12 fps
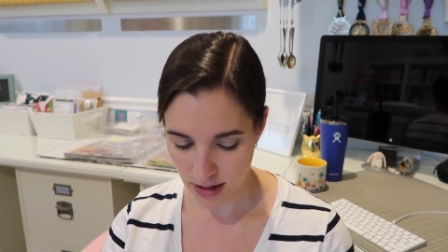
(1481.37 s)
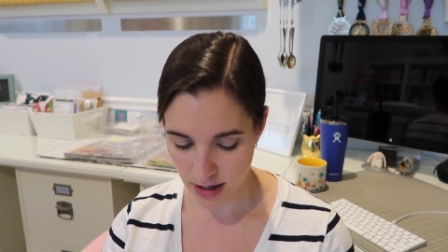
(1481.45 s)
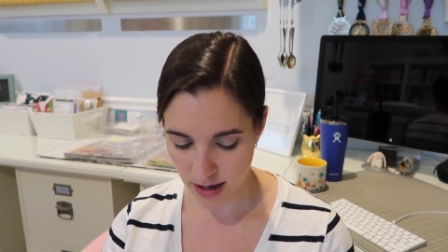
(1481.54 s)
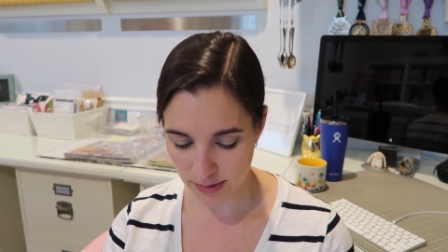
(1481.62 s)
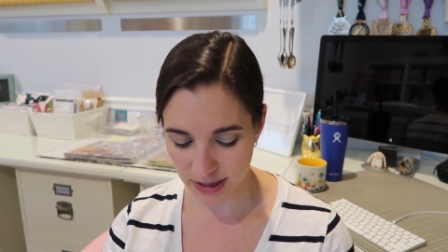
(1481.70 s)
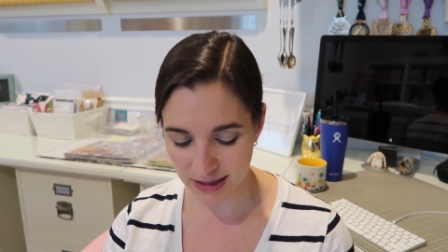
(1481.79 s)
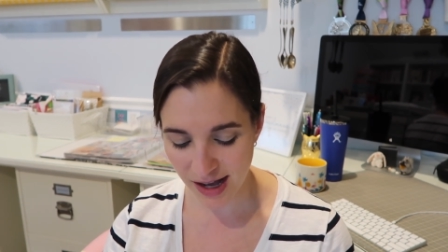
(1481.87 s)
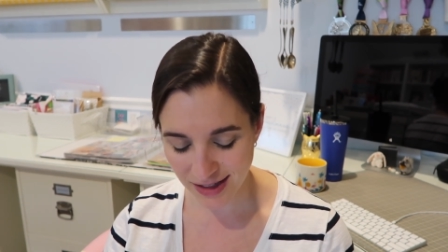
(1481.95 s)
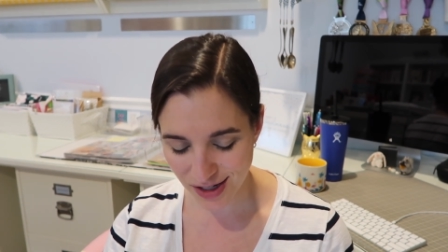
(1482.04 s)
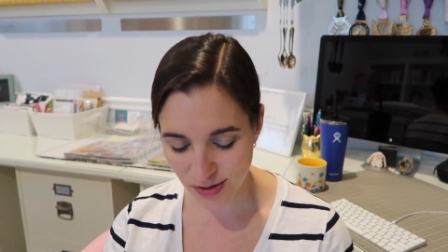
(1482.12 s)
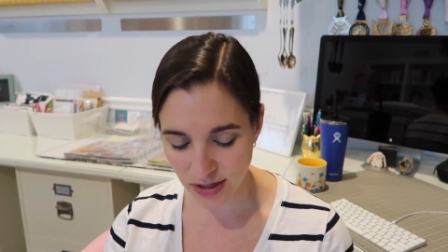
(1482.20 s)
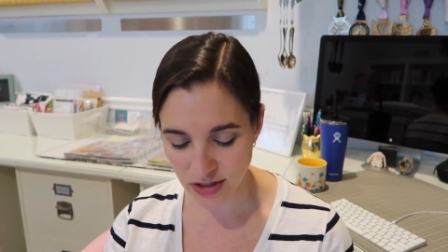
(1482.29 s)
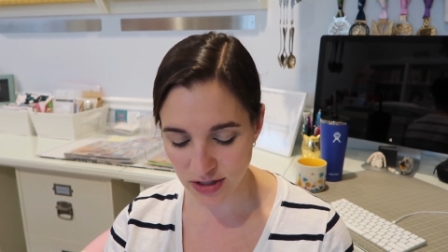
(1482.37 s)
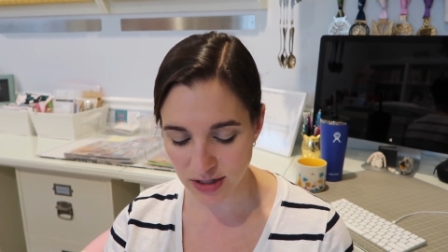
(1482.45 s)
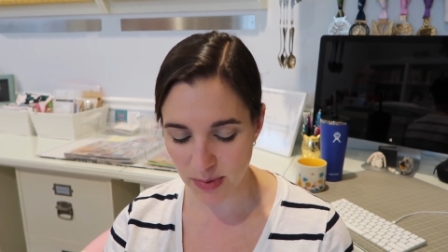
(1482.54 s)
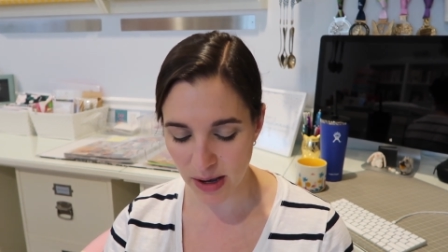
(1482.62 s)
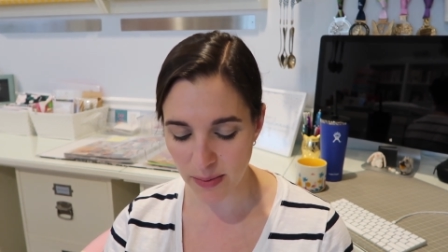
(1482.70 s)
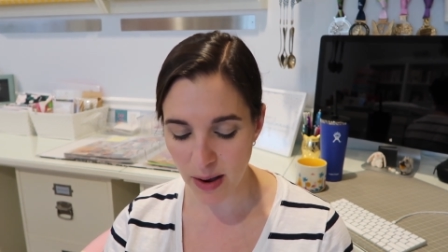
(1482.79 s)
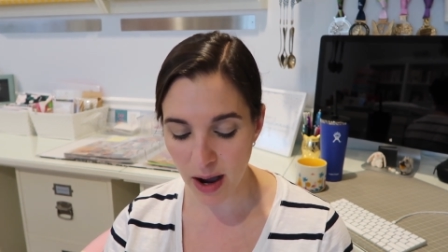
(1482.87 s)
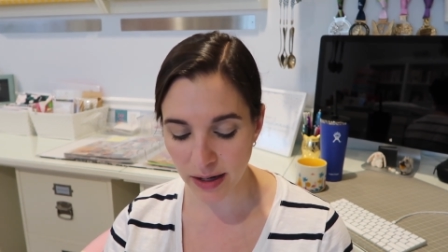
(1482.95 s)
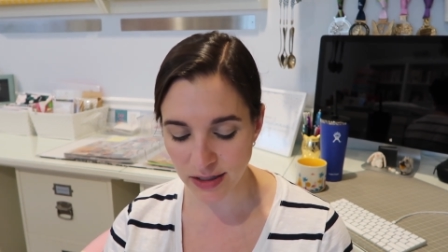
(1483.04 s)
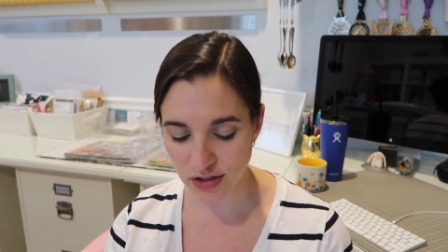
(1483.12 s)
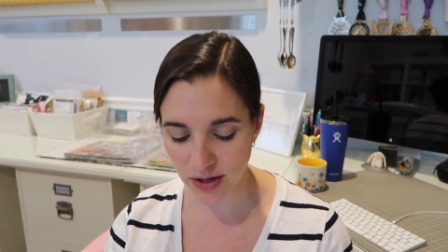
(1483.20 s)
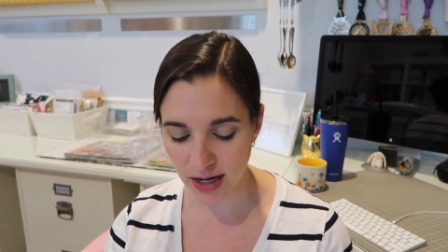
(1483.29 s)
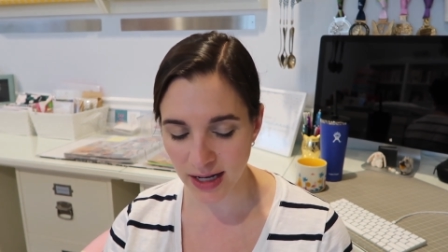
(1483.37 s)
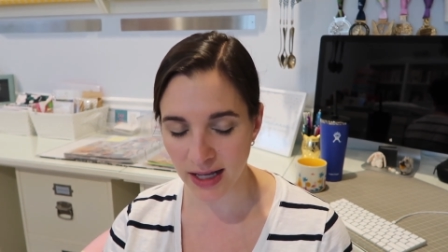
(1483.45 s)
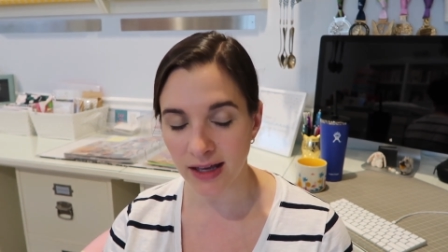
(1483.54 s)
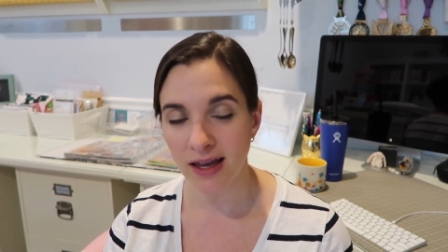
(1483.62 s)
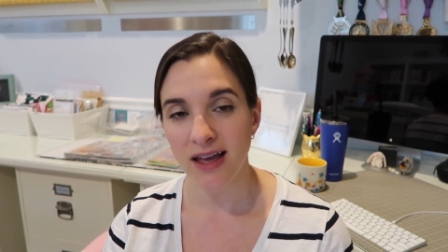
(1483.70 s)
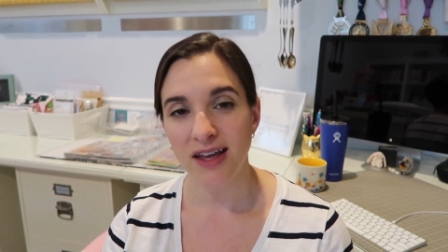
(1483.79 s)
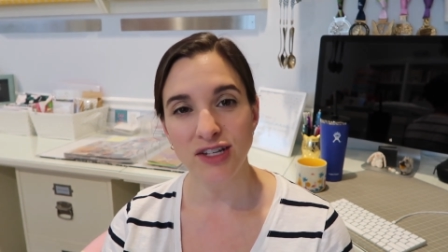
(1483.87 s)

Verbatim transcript: Um, lots of questions about potty training.